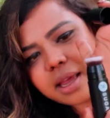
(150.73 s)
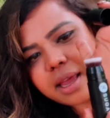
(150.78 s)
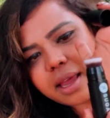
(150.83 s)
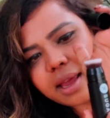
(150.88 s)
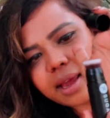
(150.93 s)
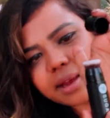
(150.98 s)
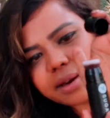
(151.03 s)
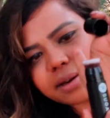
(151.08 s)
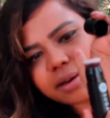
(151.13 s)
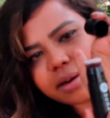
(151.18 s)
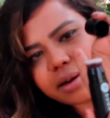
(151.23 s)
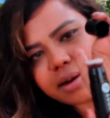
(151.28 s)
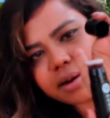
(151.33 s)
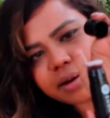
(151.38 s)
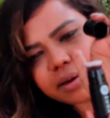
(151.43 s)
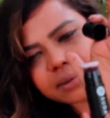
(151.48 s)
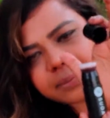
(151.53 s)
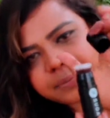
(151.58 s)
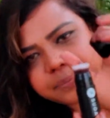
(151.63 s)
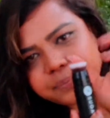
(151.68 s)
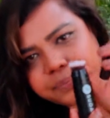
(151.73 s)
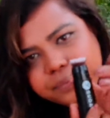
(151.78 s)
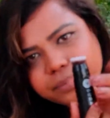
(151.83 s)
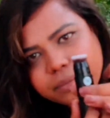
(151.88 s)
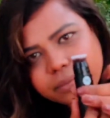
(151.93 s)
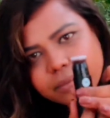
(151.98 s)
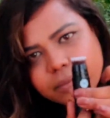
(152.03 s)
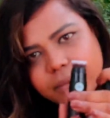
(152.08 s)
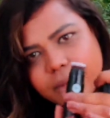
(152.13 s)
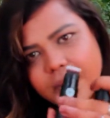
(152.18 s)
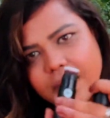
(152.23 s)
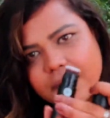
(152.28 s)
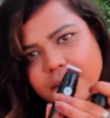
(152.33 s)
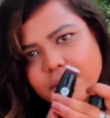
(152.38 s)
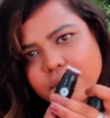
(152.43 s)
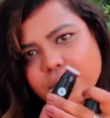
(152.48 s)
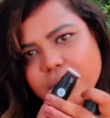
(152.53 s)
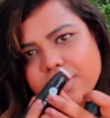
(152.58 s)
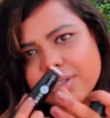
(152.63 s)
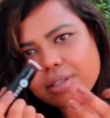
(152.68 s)
And
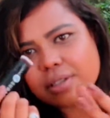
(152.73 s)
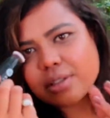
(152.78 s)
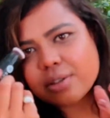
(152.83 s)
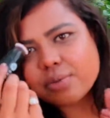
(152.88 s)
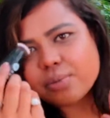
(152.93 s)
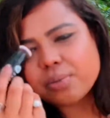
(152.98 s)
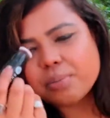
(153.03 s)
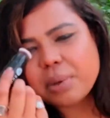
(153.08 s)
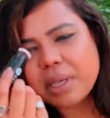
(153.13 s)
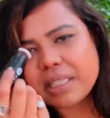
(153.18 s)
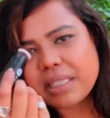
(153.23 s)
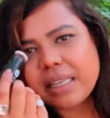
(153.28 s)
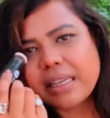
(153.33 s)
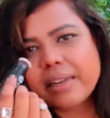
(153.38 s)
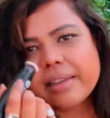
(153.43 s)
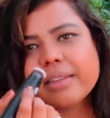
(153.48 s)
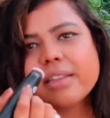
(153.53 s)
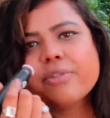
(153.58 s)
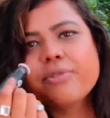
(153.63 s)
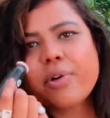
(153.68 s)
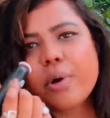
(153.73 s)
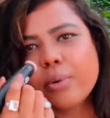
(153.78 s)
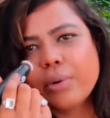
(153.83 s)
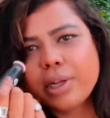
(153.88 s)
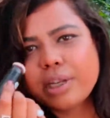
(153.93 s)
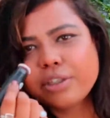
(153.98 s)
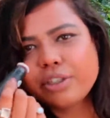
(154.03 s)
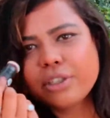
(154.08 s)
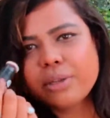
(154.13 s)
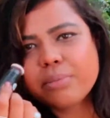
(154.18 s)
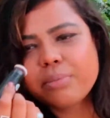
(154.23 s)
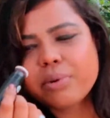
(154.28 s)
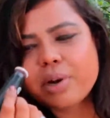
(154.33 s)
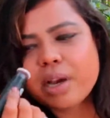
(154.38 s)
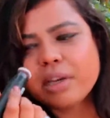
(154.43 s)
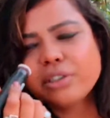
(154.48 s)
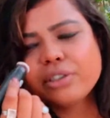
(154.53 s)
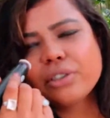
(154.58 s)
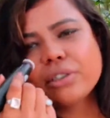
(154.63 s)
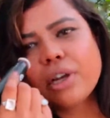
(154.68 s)
so this is basically the foundation
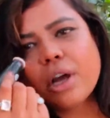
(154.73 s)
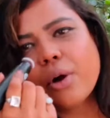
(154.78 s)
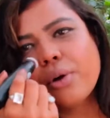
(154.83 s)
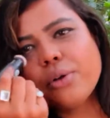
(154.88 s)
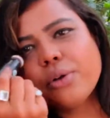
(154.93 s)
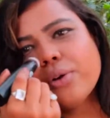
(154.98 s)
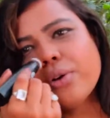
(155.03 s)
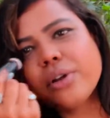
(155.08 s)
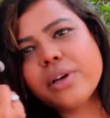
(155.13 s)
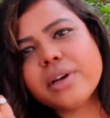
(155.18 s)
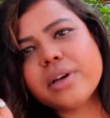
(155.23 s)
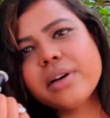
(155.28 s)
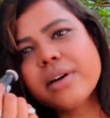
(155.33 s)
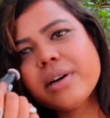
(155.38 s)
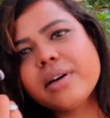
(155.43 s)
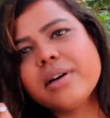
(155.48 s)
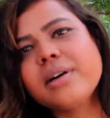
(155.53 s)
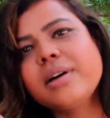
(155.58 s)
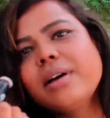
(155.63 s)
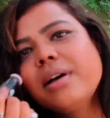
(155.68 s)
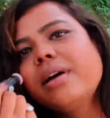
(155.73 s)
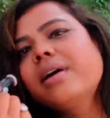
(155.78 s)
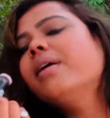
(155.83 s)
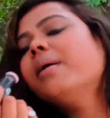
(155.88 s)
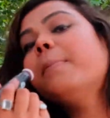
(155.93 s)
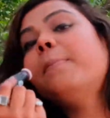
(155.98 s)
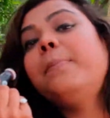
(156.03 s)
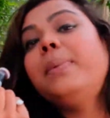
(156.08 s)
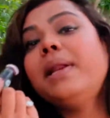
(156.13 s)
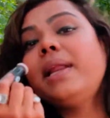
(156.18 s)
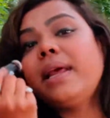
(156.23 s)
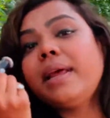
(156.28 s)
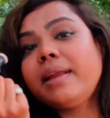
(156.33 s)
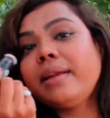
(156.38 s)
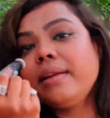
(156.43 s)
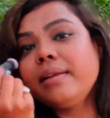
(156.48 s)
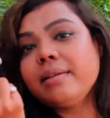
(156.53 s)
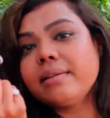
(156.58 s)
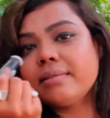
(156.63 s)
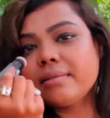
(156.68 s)
brush, how you're gonna
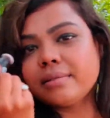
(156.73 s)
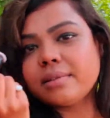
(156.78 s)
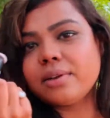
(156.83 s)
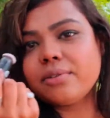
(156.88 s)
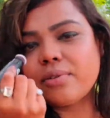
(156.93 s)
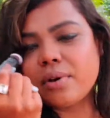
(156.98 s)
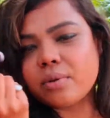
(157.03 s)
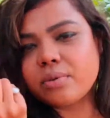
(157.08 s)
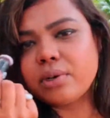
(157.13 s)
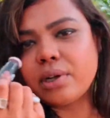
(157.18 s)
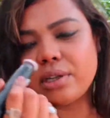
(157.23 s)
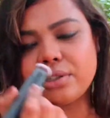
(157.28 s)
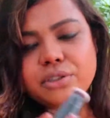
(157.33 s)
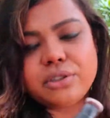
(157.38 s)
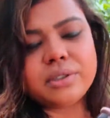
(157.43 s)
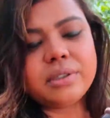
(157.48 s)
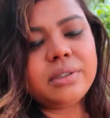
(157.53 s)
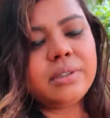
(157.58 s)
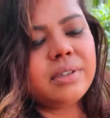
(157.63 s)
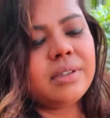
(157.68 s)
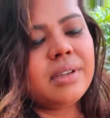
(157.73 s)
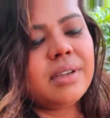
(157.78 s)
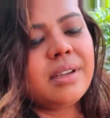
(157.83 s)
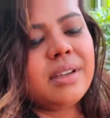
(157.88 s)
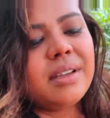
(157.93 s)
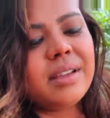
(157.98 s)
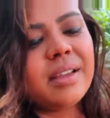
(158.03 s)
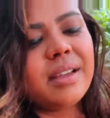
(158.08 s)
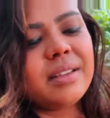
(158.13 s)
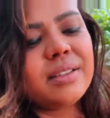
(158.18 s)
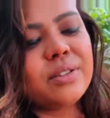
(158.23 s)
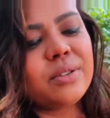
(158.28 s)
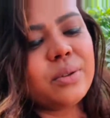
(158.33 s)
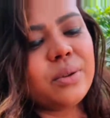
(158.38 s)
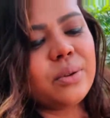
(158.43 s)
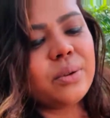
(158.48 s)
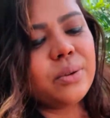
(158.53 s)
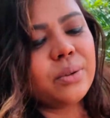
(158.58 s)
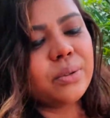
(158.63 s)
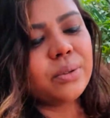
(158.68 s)
blend the foundation.
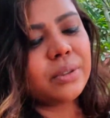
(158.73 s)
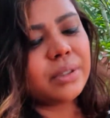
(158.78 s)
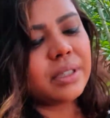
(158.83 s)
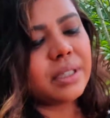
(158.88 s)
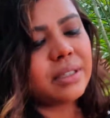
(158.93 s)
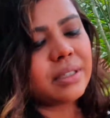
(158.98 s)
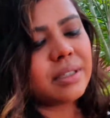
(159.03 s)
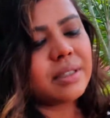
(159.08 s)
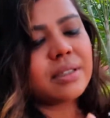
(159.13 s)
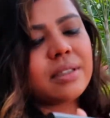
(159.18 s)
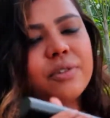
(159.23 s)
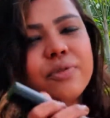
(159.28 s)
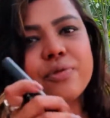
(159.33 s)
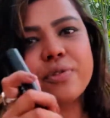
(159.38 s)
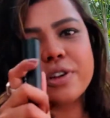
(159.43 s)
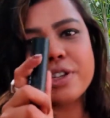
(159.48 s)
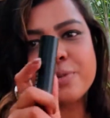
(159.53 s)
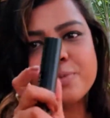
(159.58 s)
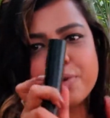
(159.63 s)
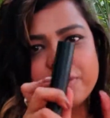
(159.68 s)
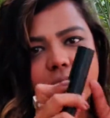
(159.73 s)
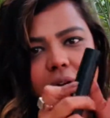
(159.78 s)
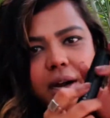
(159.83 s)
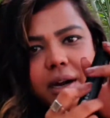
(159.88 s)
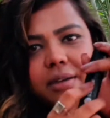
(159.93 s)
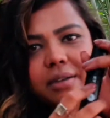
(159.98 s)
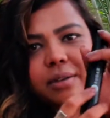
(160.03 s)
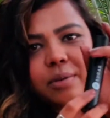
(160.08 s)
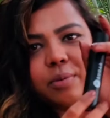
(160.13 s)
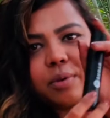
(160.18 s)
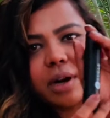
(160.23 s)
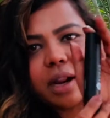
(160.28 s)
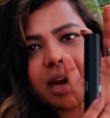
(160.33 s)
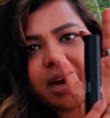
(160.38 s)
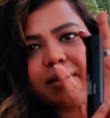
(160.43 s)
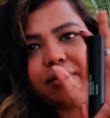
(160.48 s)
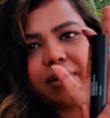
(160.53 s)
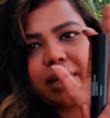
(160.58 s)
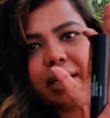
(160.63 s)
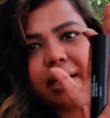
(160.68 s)
So this is the first product what I
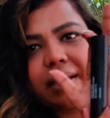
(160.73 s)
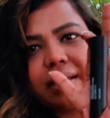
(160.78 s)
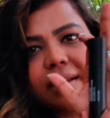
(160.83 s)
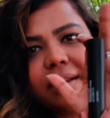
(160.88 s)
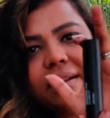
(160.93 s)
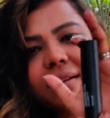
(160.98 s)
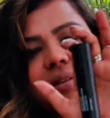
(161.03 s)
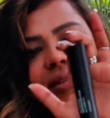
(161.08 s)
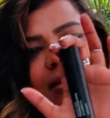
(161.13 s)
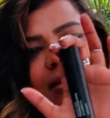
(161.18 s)
have taken.